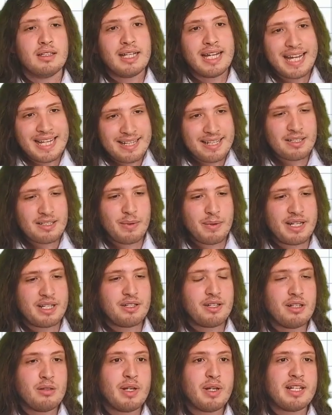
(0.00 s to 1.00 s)
In this
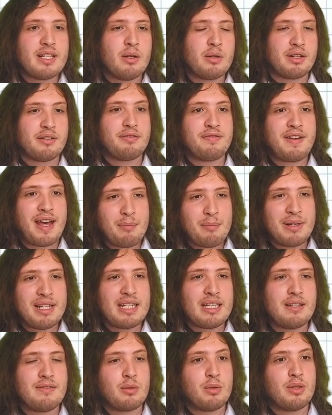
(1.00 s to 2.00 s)
question, we're told a
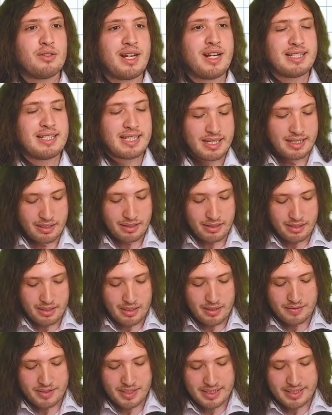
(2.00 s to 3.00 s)
family of quadratic
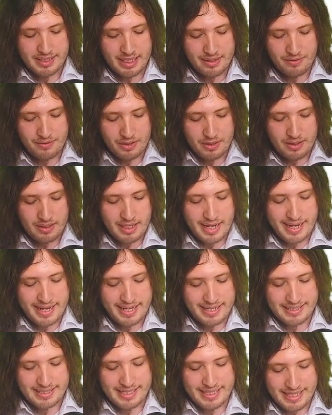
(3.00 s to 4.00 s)
curves is given
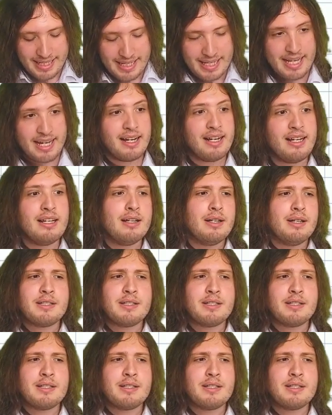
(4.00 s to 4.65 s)
as here.